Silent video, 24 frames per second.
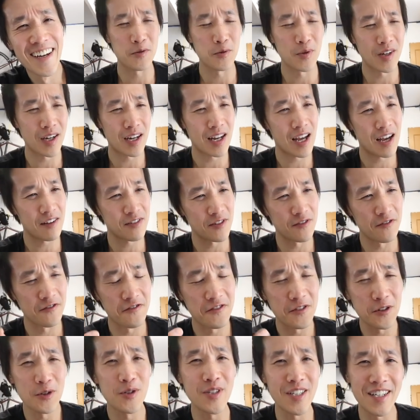We gotta have some
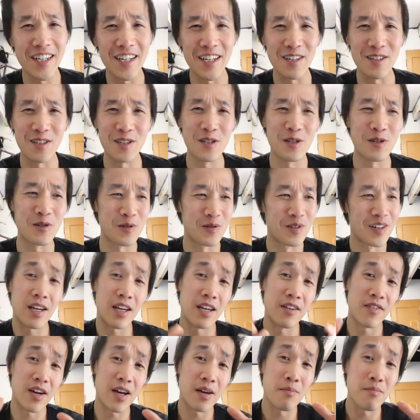food in here too.
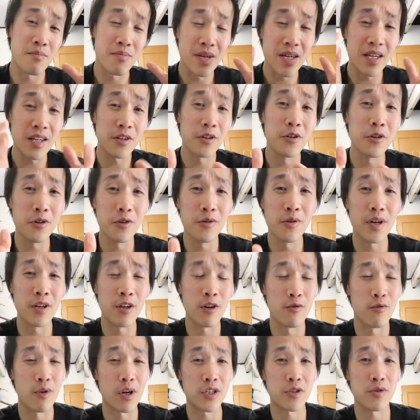If I meet you in
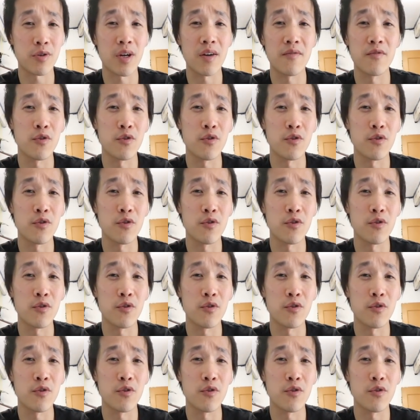your restaurant,